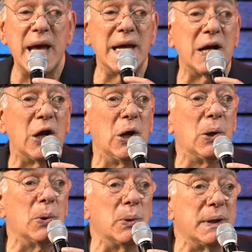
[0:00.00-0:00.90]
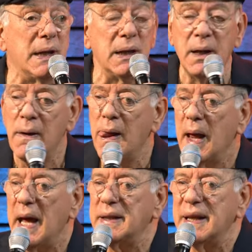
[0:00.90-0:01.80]
including
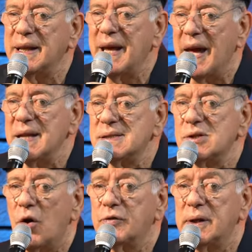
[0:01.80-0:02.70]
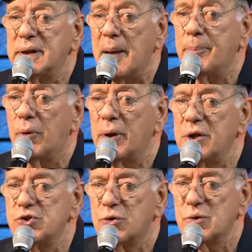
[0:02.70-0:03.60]
at the gates of the temple
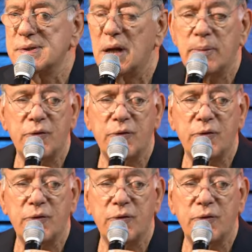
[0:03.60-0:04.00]
in Jerusalem.